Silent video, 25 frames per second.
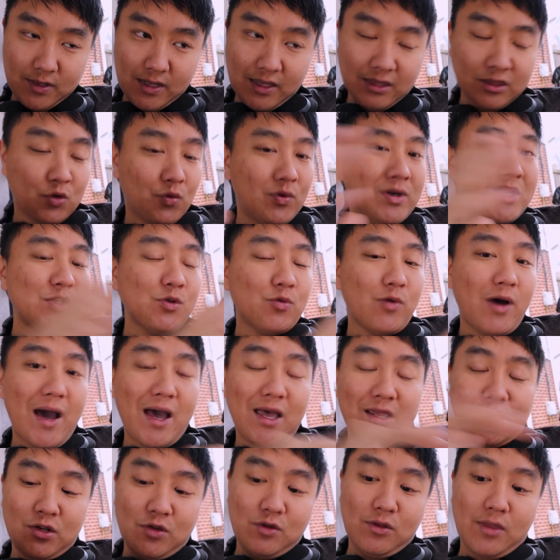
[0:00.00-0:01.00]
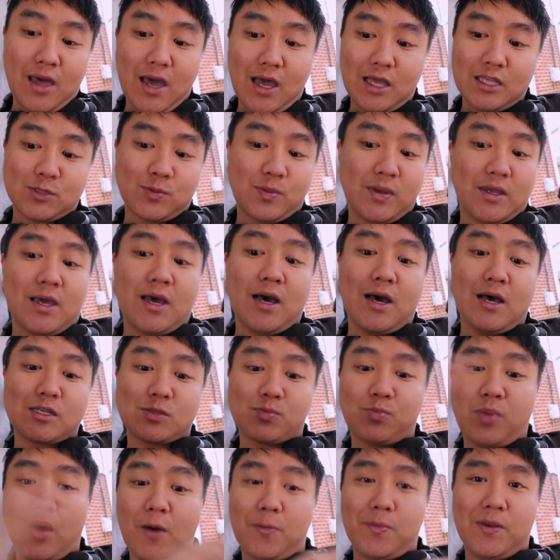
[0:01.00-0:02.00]
And the reason why I do that is
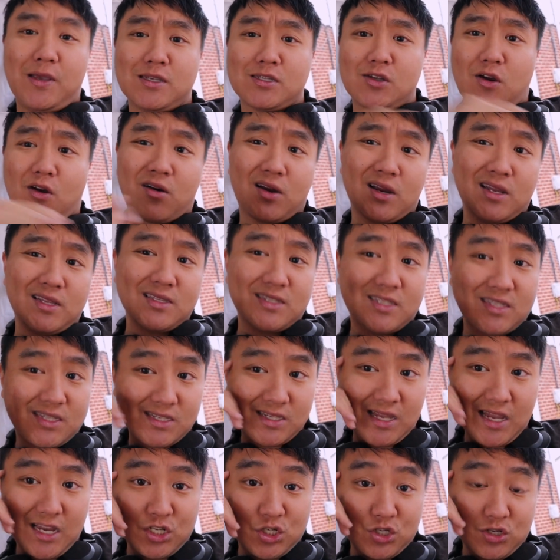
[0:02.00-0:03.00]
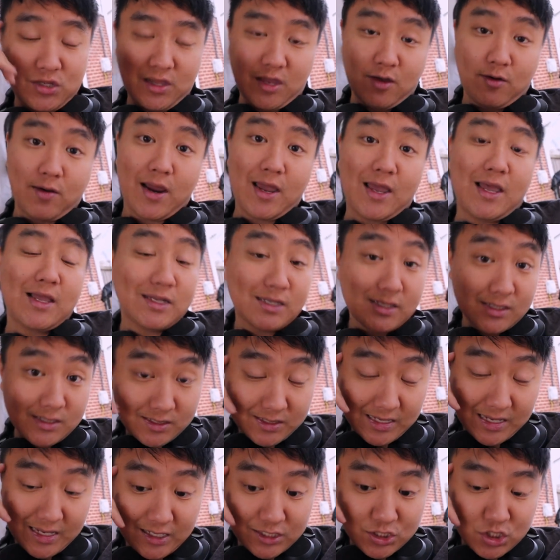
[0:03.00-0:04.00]
because puppies are instinctually, right?
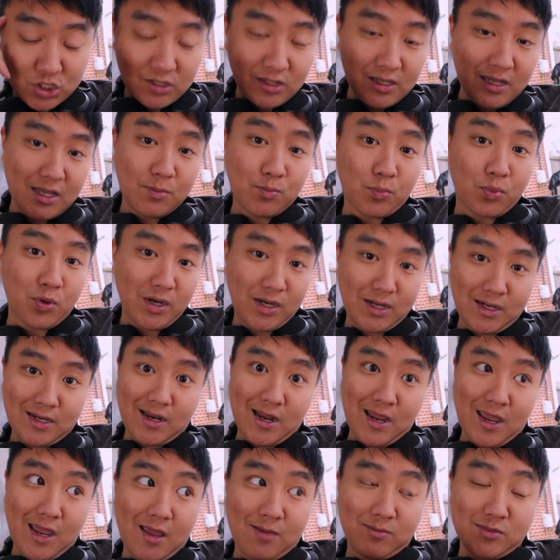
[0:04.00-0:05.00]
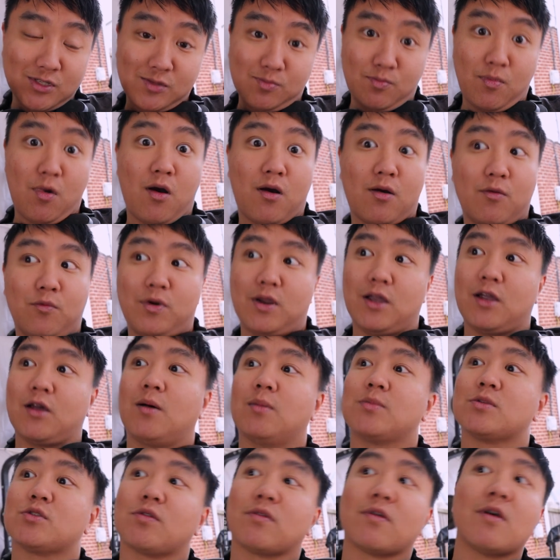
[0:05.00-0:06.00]
Instinctually pretty damn smart when it
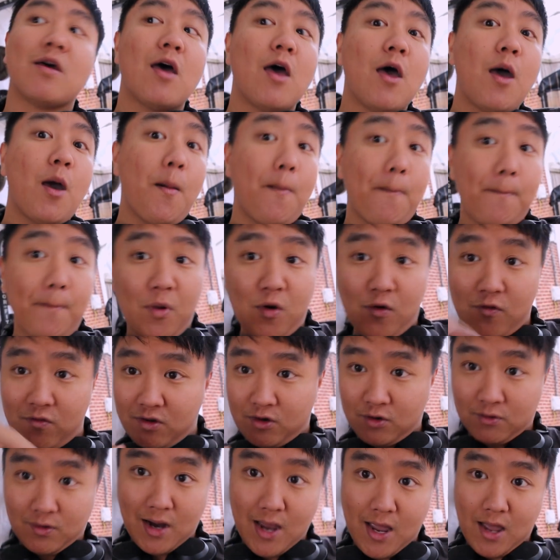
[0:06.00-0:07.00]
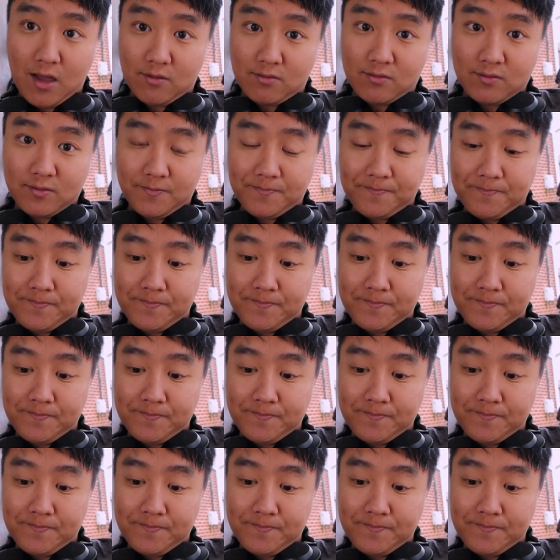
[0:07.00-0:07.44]
comes to moving around.